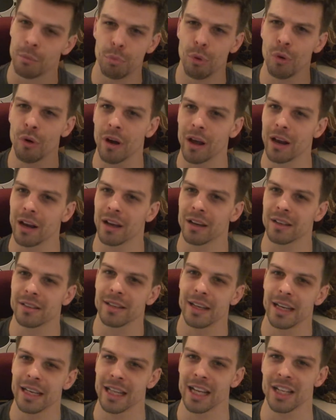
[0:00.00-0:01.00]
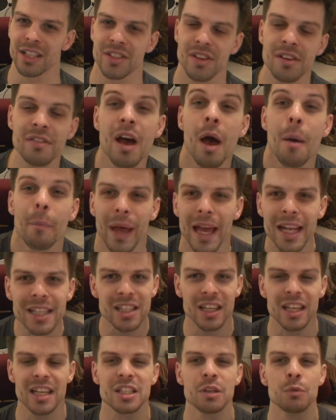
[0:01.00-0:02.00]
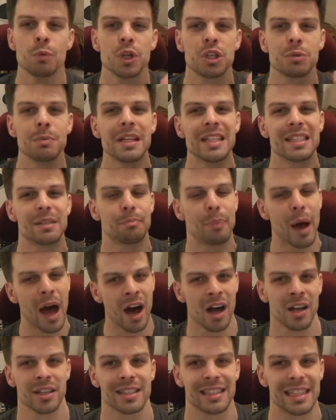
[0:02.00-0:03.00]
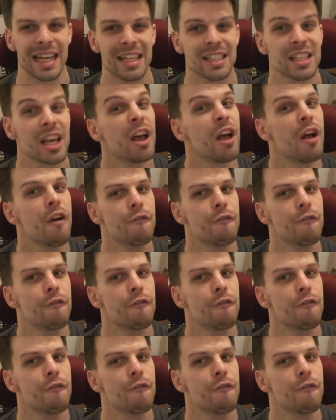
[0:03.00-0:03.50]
Boy, I like saying that stuff. Präteritum, which means past tense.